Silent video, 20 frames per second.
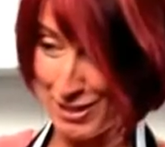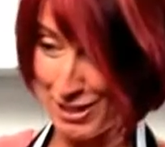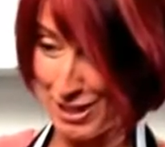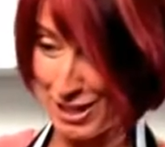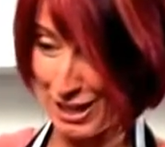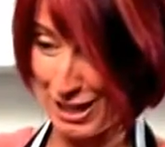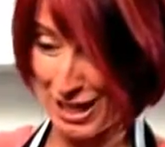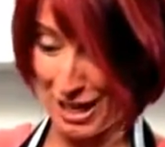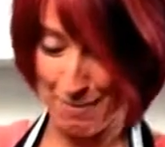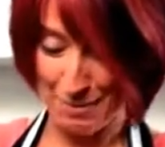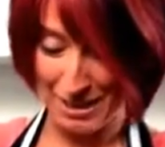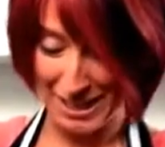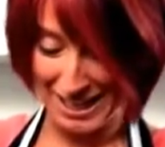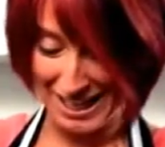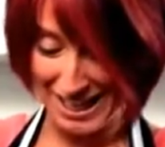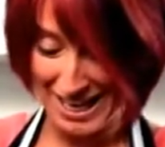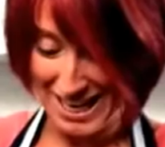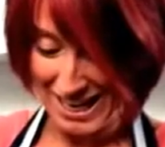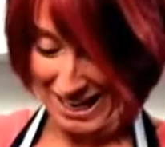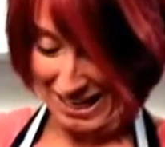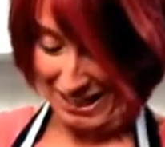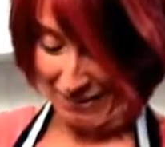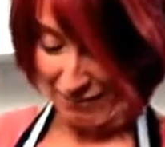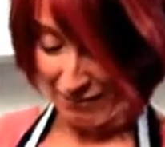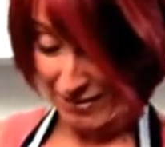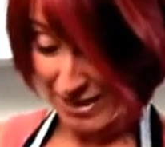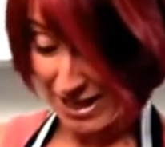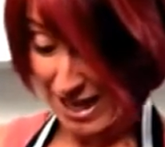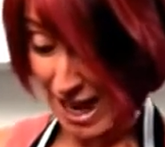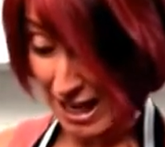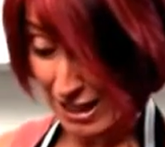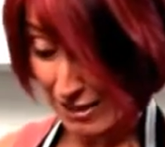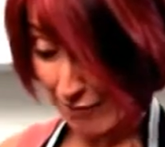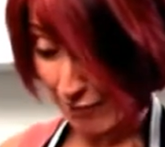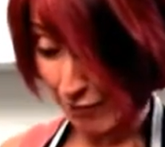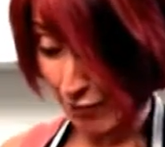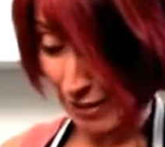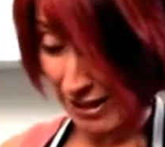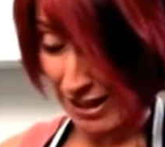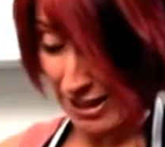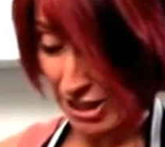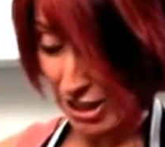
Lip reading: lemony, nut-free